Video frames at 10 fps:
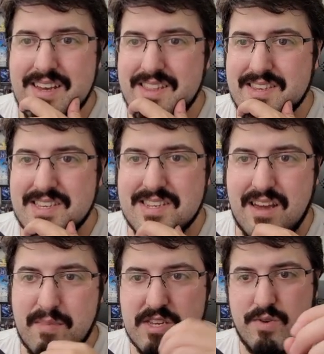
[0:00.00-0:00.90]
the
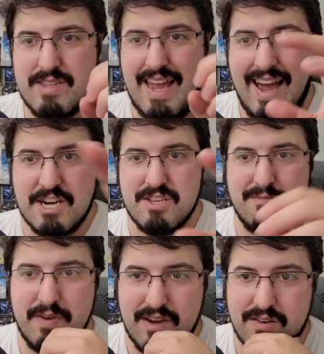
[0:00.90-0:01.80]
stomach so it's actually
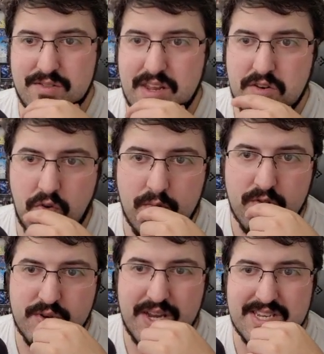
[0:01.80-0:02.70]
bigger than normal,
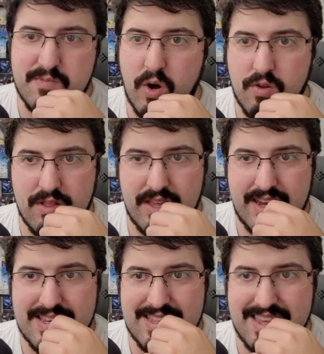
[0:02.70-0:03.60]
so he has smaller
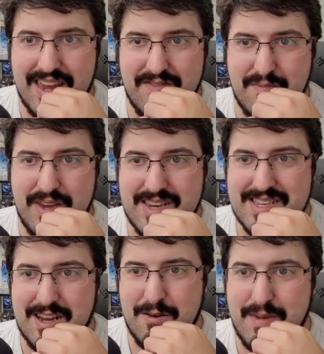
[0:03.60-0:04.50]
legs, and they gave him a pig
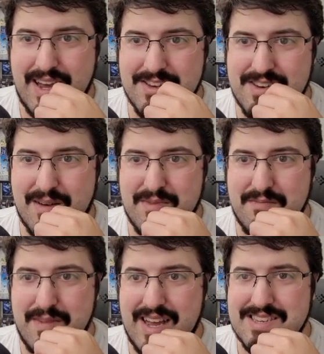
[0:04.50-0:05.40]
snout mask on top of the
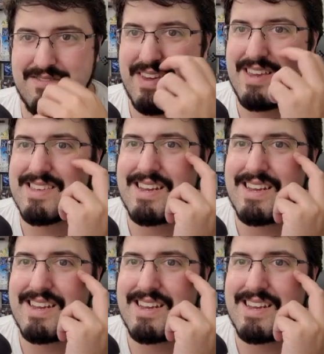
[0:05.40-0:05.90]
massive face.